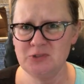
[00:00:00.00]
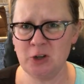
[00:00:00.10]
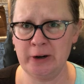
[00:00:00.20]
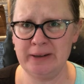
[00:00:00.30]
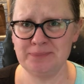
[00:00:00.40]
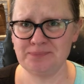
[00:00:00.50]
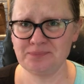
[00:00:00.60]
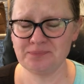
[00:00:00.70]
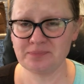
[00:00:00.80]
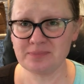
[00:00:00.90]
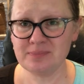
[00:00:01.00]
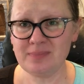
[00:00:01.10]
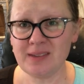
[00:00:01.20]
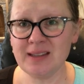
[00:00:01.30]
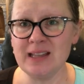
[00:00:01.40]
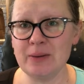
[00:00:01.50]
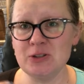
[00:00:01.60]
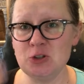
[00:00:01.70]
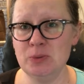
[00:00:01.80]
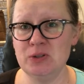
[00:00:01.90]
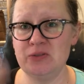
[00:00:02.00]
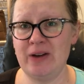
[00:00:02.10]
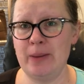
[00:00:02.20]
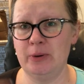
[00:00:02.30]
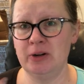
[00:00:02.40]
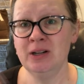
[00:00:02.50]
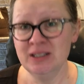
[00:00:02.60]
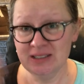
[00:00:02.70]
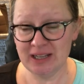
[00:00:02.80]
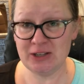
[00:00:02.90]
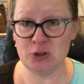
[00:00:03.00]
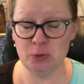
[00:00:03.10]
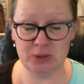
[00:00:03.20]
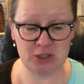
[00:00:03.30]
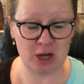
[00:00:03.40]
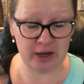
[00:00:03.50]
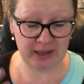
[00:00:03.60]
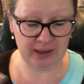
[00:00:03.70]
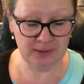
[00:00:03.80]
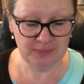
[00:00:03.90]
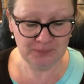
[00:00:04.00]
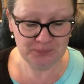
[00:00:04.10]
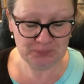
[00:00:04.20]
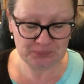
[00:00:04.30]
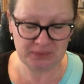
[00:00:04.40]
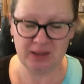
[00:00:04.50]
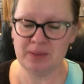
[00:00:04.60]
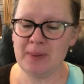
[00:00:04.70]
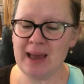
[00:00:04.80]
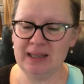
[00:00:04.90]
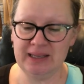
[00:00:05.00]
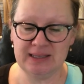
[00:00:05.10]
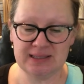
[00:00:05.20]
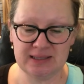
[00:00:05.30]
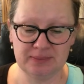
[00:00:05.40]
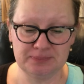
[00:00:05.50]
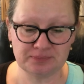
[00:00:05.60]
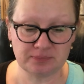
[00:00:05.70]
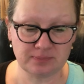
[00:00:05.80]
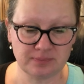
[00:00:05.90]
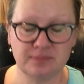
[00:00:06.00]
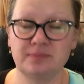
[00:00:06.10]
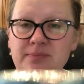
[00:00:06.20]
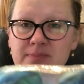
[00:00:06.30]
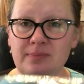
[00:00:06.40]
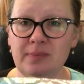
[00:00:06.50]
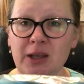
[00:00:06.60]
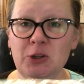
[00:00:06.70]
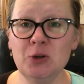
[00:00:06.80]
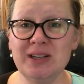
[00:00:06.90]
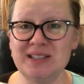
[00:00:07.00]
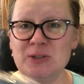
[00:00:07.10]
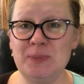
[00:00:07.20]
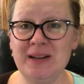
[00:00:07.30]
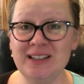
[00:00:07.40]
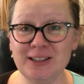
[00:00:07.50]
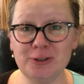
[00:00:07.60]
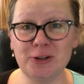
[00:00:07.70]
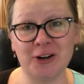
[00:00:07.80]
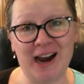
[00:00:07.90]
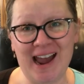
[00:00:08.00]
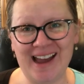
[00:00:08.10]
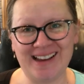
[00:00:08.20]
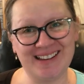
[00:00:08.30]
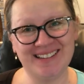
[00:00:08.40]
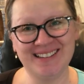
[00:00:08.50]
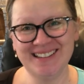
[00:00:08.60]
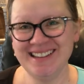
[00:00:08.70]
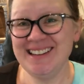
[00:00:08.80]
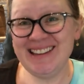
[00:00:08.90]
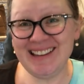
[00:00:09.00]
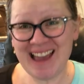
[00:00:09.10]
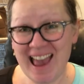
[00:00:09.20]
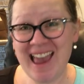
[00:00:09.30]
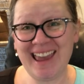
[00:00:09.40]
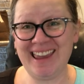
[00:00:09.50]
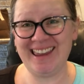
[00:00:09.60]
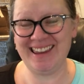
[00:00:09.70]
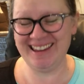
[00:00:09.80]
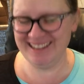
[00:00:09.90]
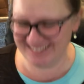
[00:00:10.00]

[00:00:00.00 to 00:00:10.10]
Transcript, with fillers: sorry, that was too much fiber and too much talking. The batlings, you get to spin a little crack. Yay!